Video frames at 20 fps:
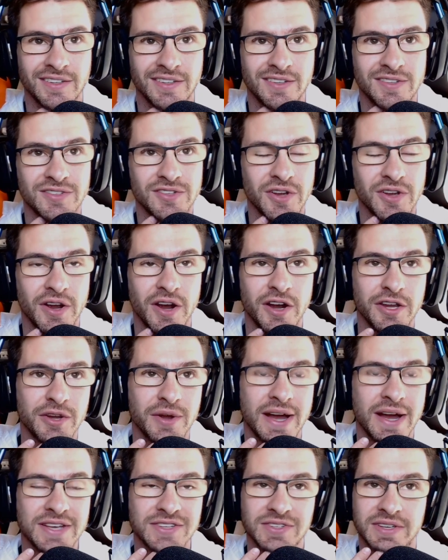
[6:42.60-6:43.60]
So are you
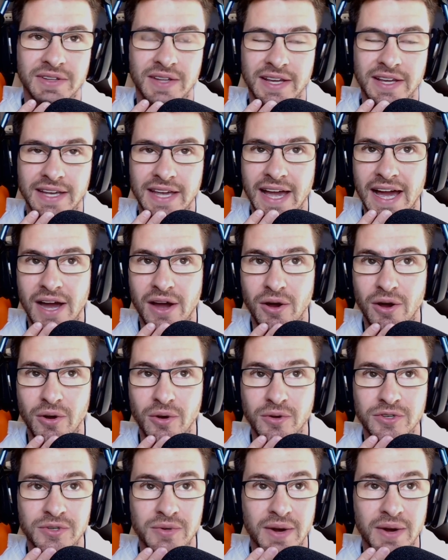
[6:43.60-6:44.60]
asking like how
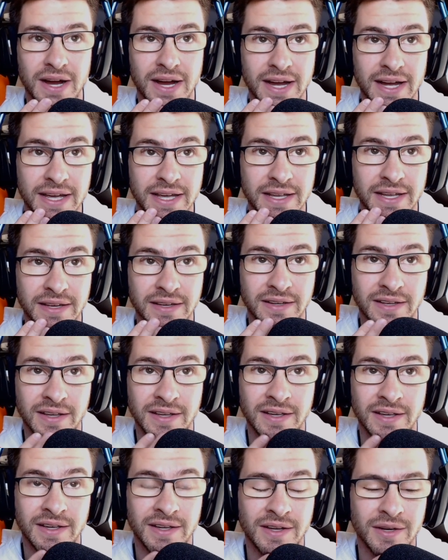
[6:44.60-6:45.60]
do I
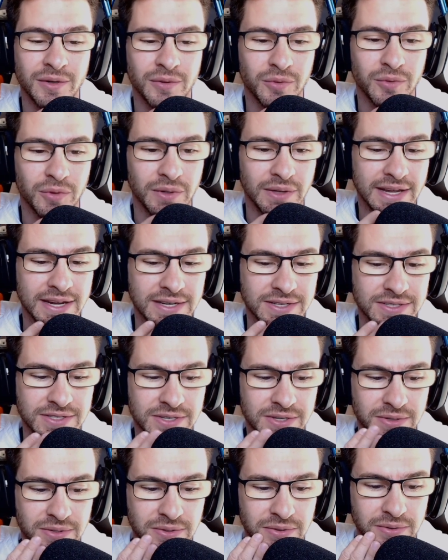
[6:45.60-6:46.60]
relate
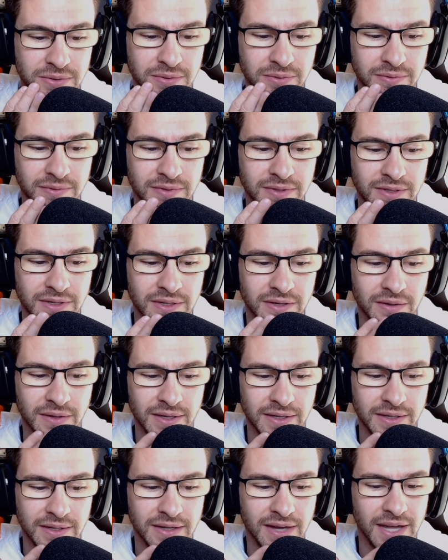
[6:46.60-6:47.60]
to,
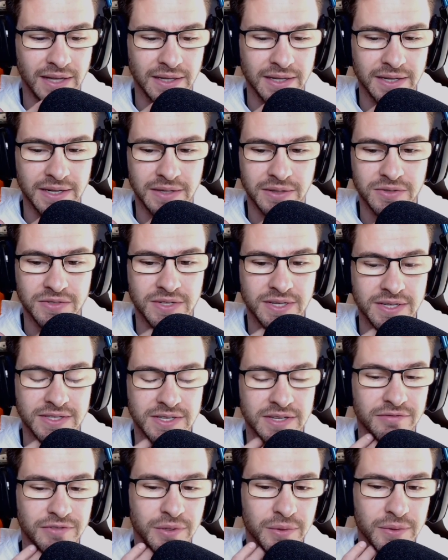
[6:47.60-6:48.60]
like not letting those things
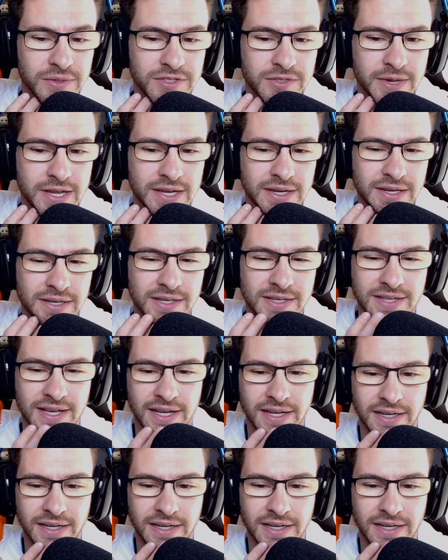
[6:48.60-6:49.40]
influence me? Is that